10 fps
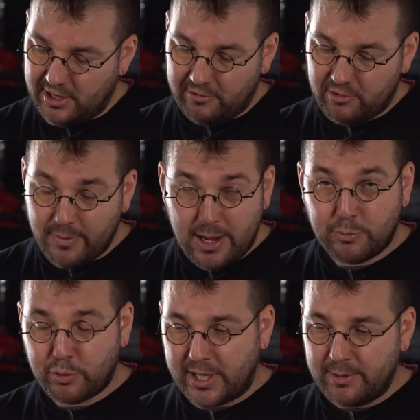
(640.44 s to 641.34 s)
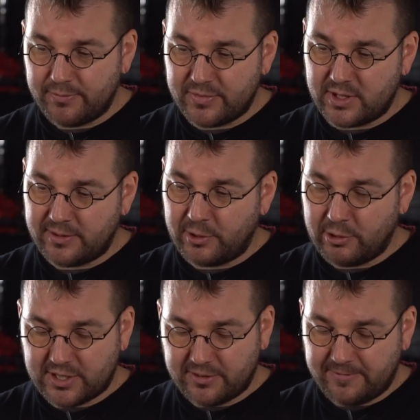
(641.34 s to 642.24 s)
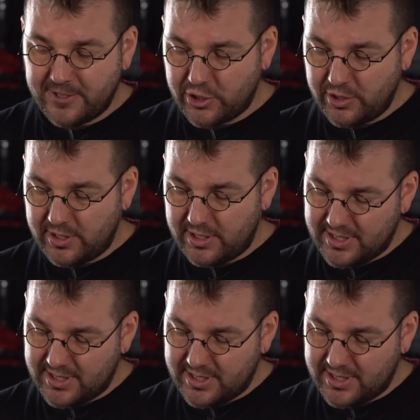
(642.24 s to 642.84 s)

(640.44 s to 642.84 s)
Remembering that if you're at sufficient